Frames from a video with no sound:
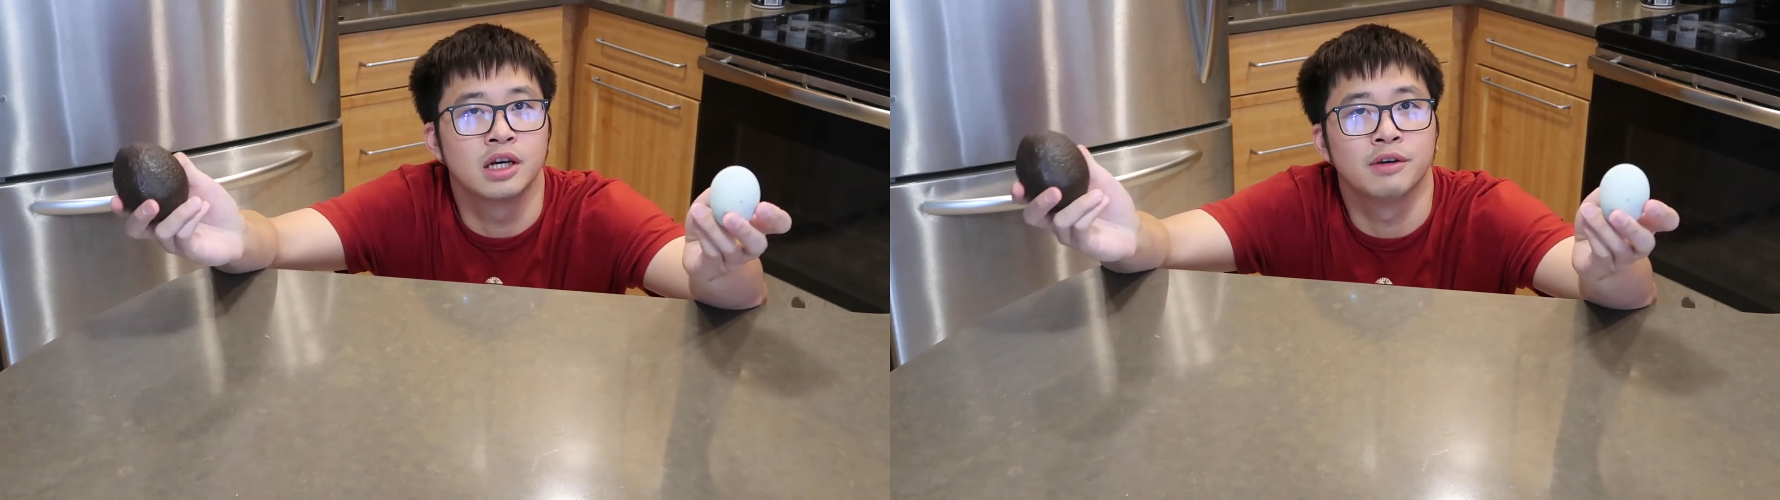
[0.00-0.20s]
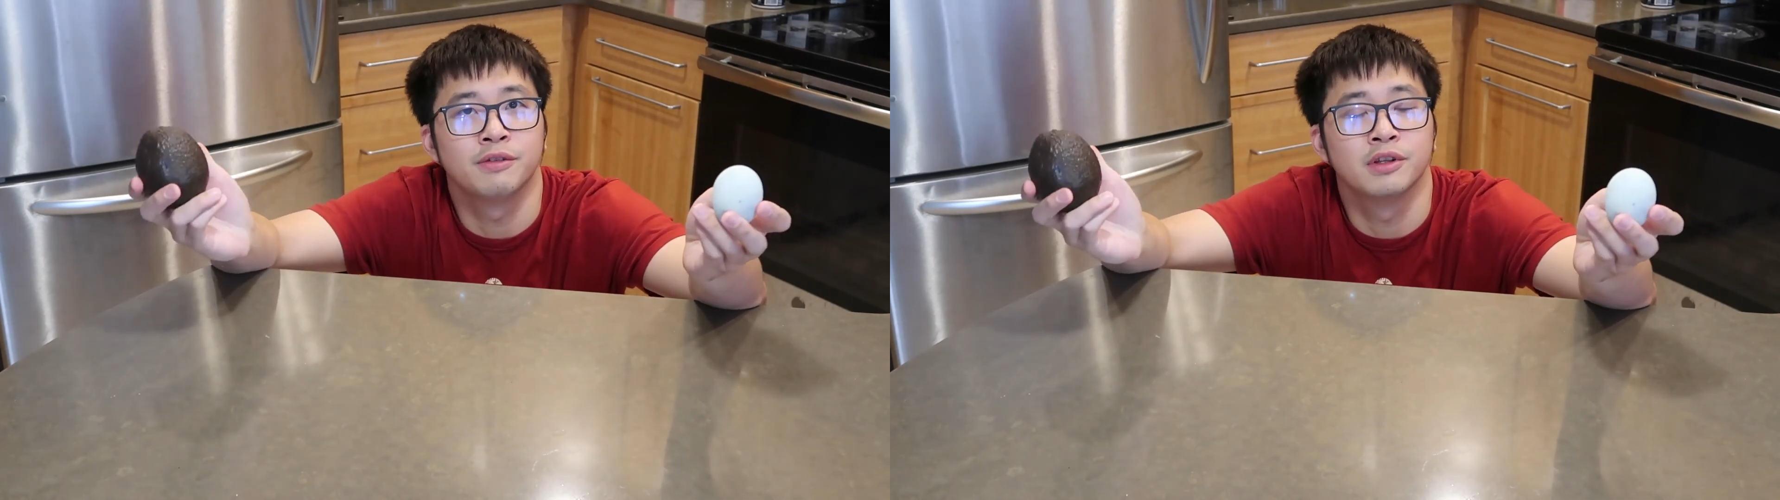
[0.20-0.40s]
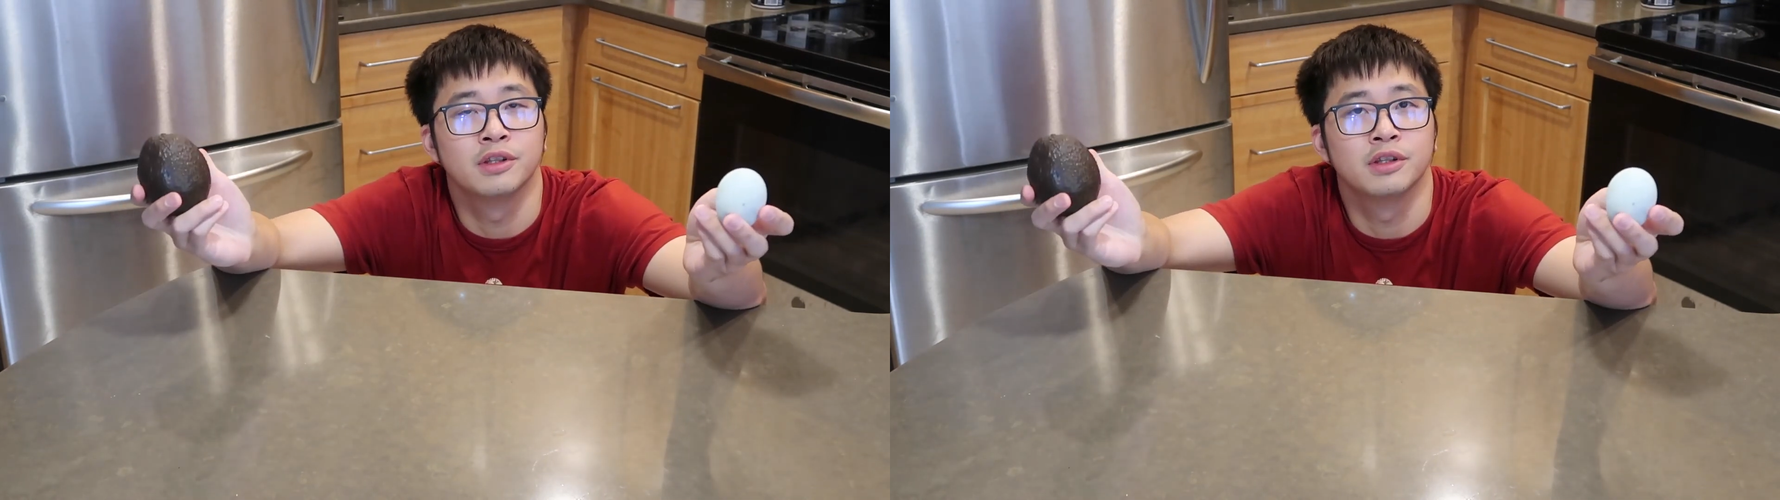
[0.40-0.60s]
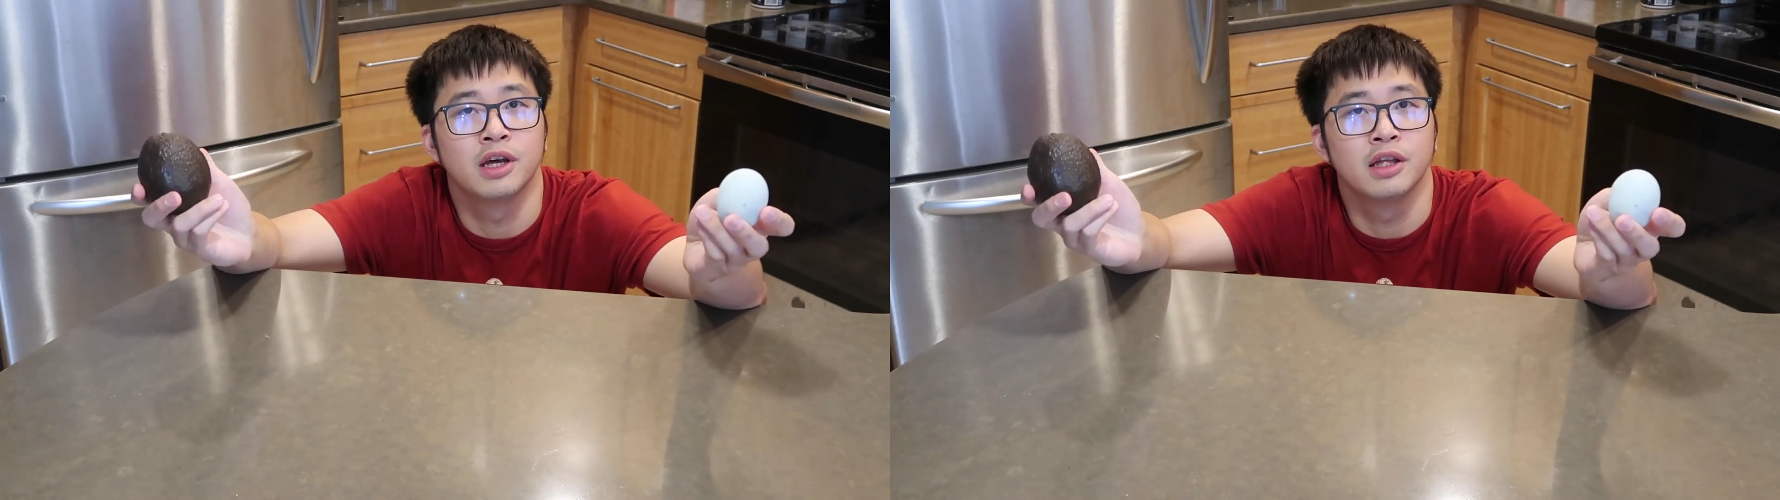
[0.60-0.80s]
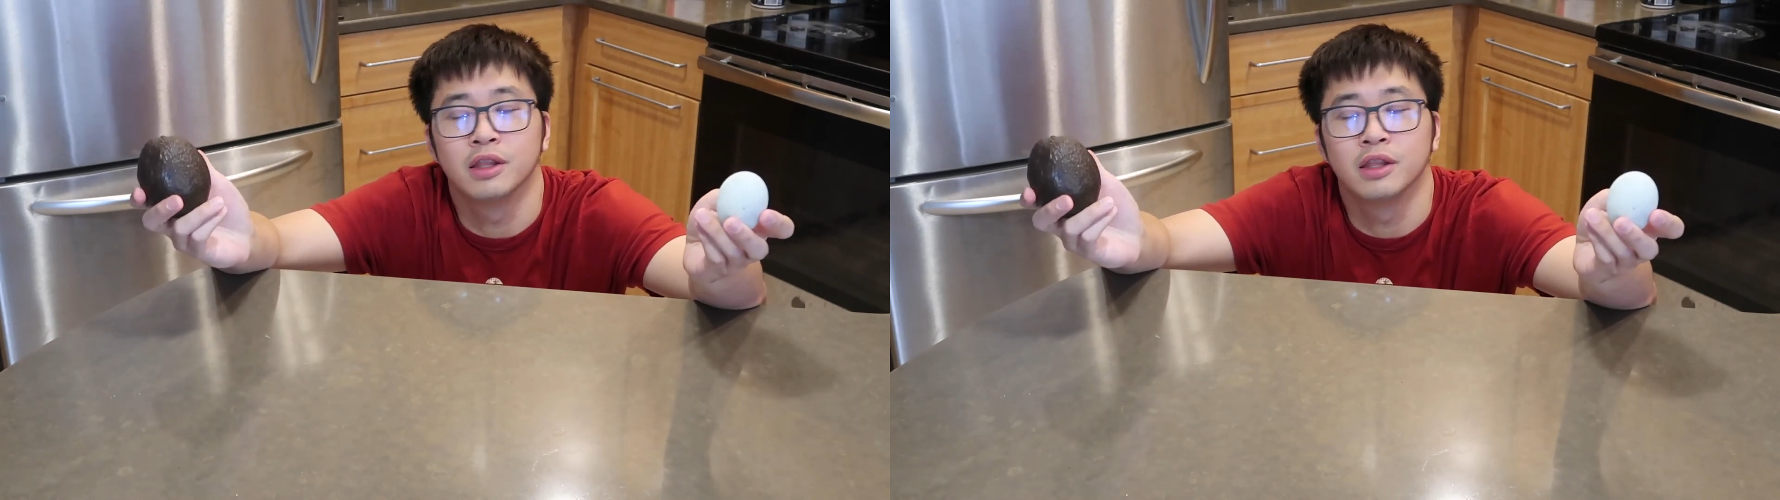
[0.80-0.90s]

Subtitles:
have an